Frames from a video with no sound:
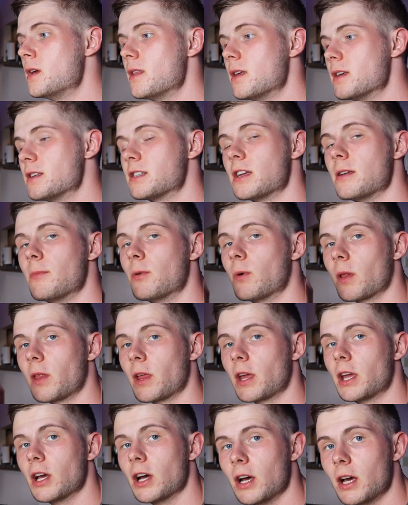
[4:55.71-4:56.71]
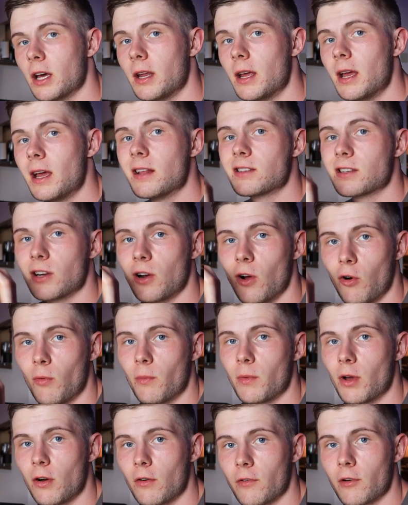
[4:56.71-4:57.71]
This is gonna be really good. It's gonna hold
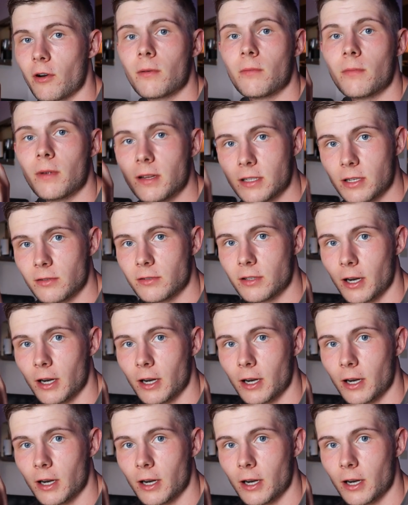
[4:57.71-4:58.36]
me over until